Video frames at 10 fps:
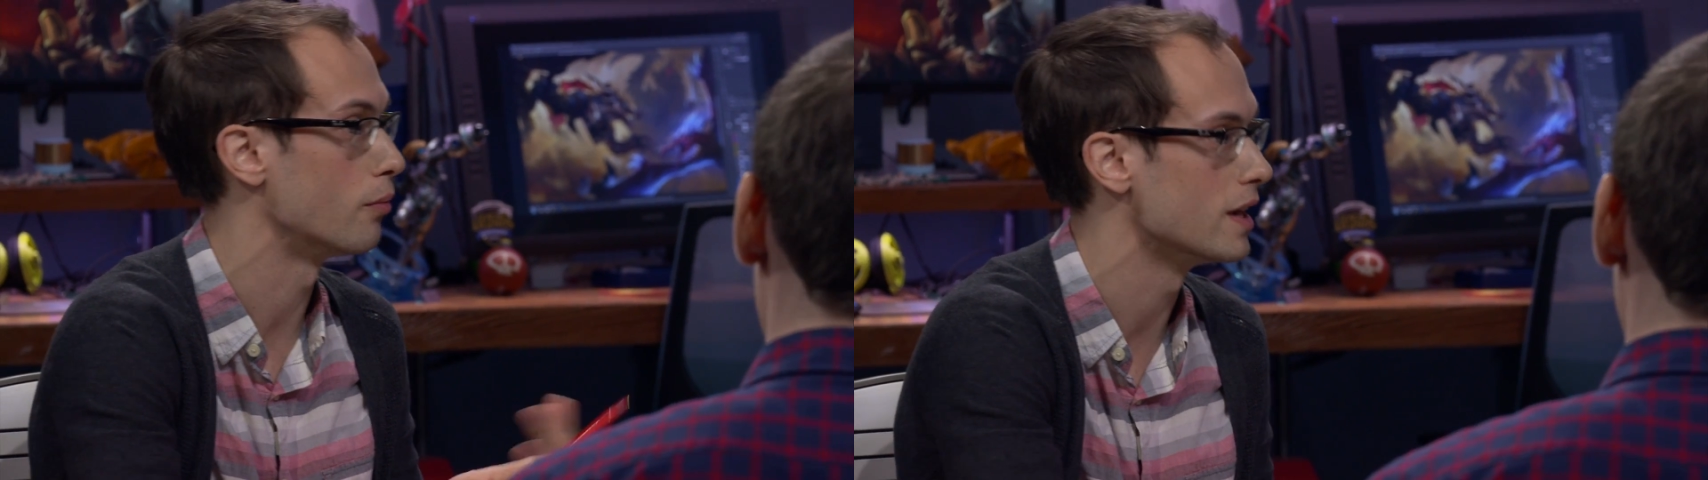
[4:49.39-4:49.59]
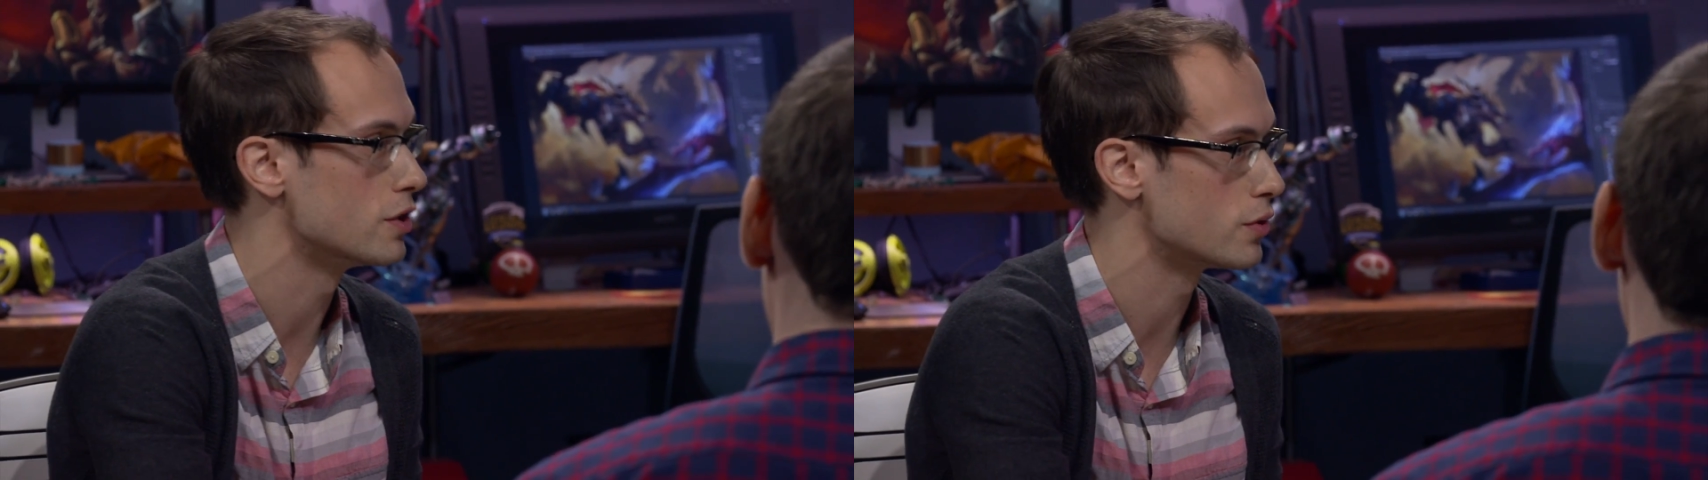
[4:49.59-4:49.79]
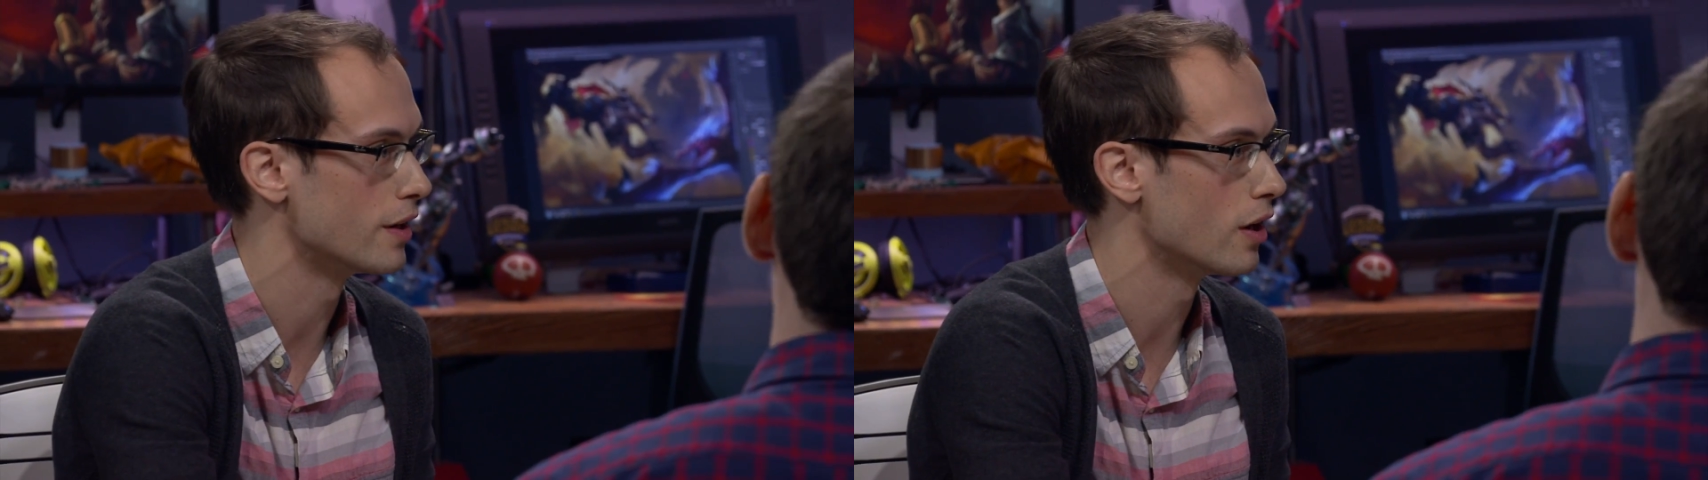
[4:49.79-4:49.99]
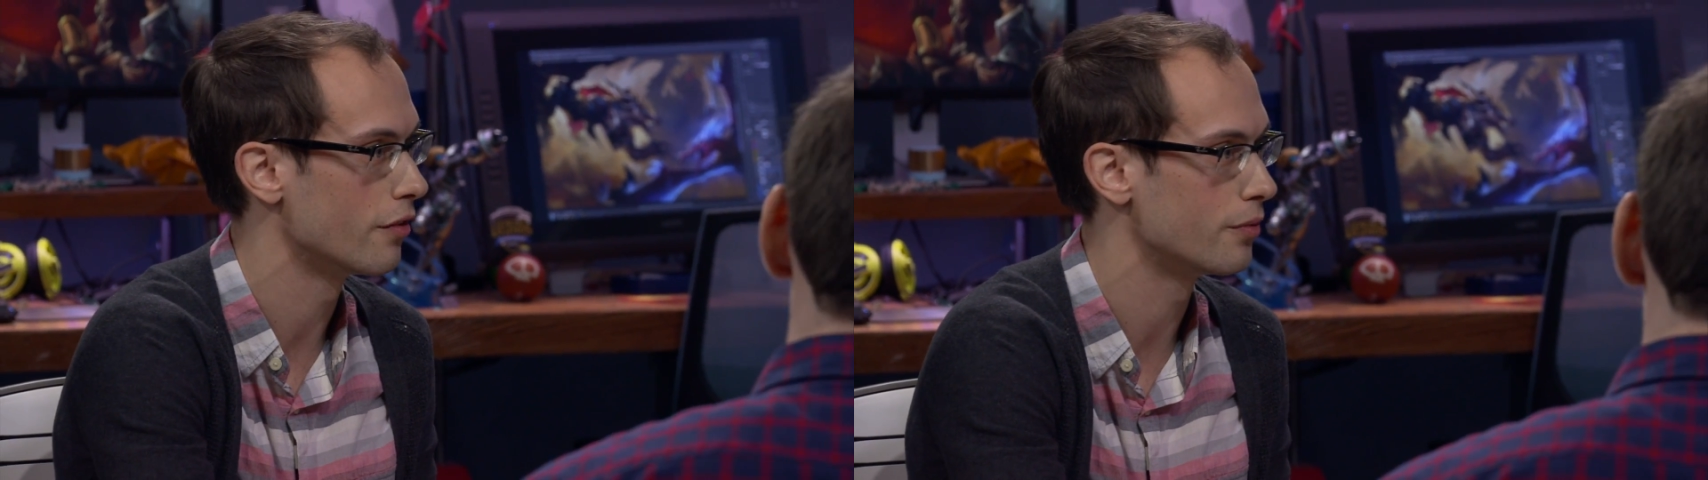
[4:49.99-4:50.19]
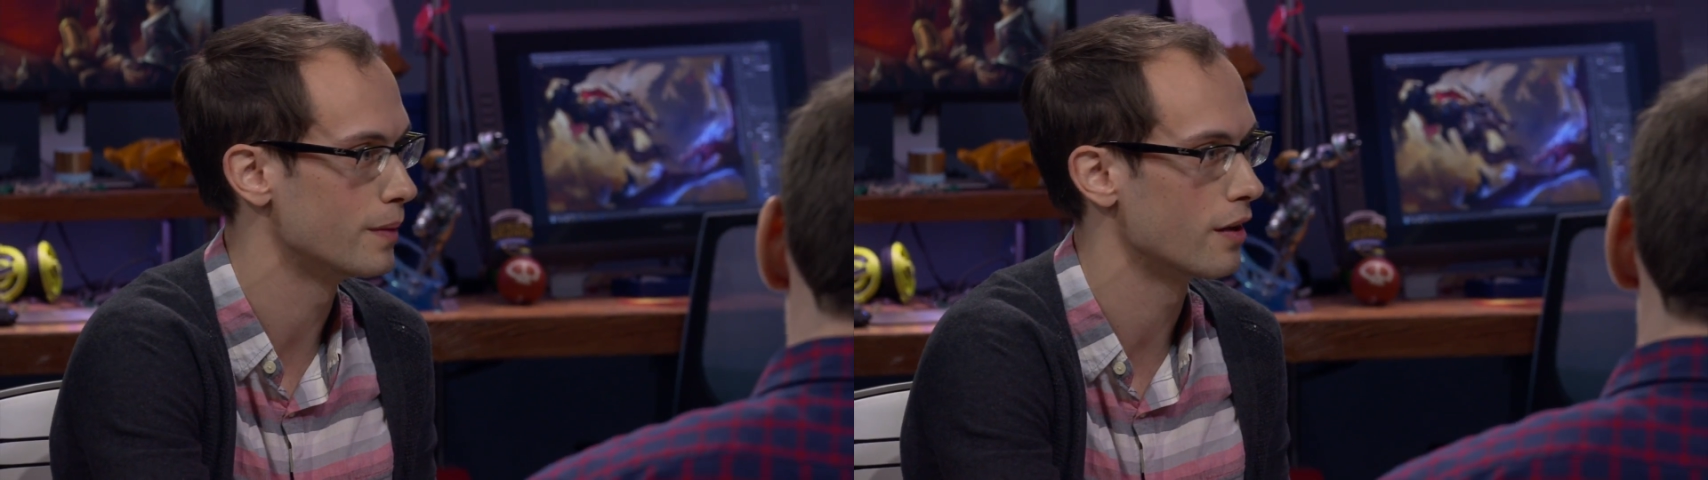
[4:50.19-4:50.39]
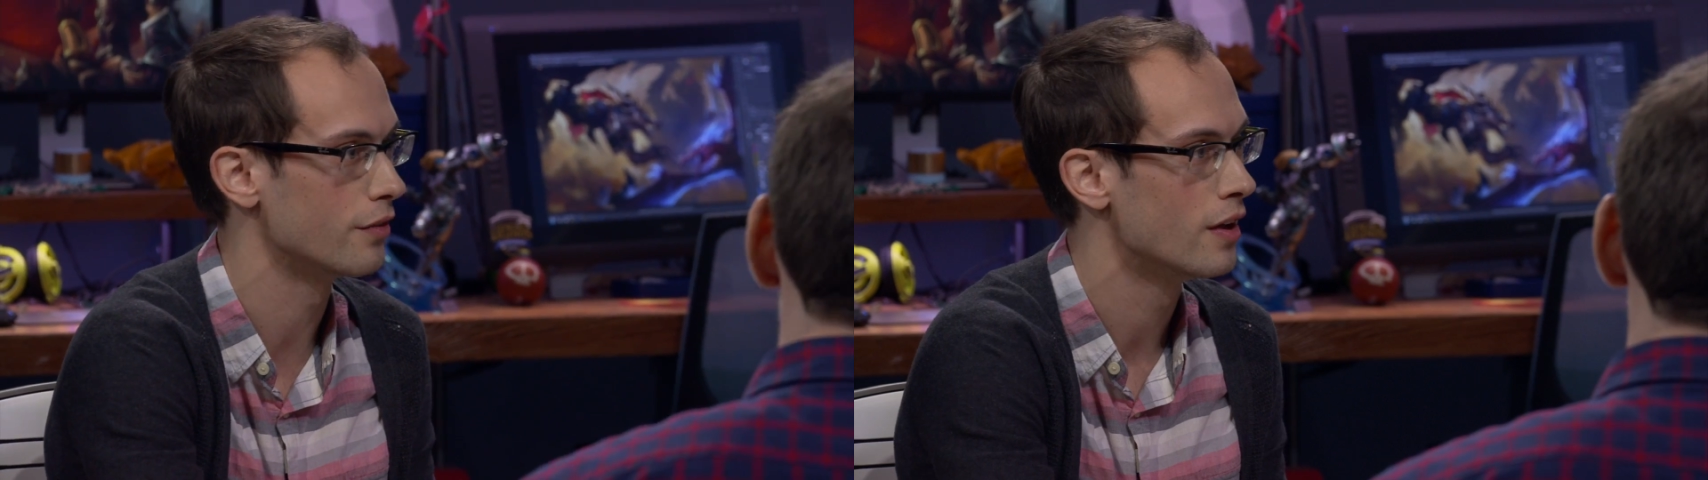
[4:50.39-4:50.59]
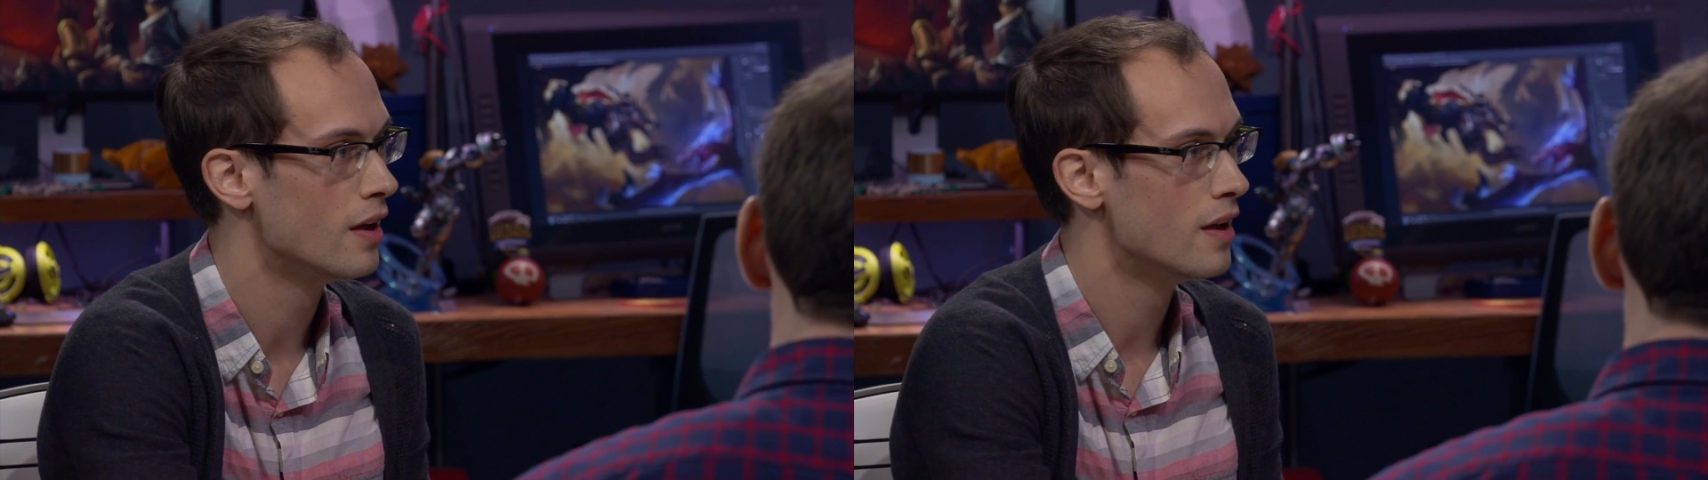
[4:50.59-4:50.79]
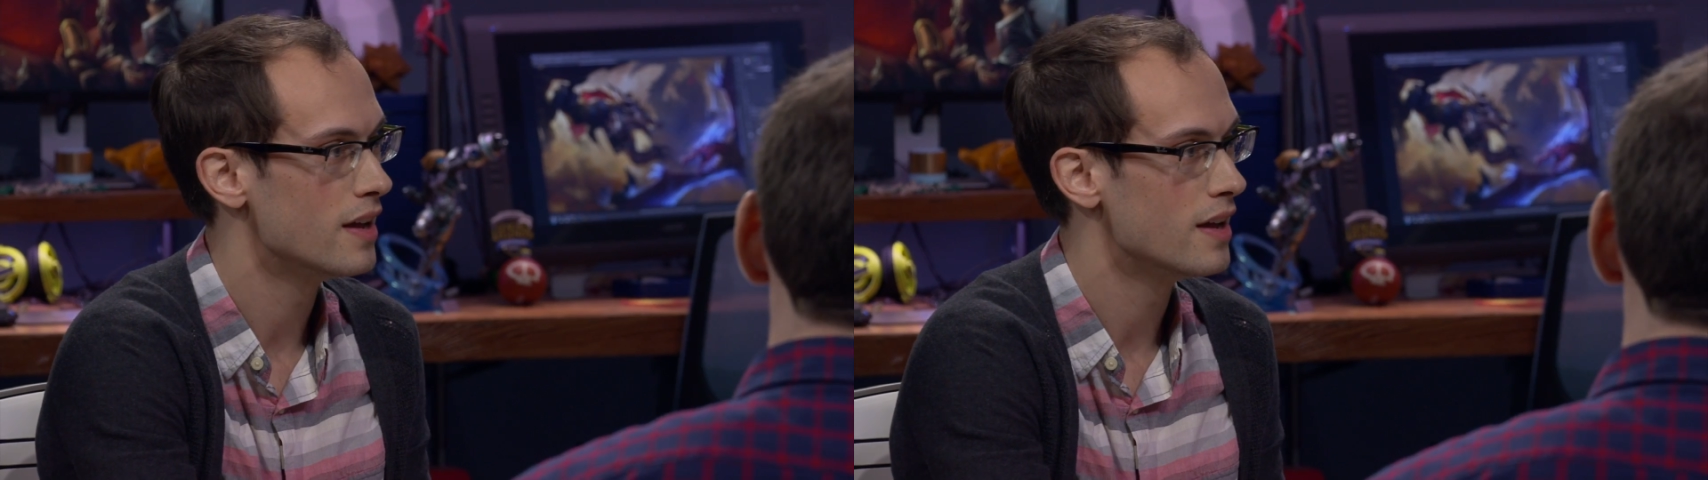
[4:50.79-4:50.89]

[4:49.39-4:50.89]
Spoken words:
right trade-offs, because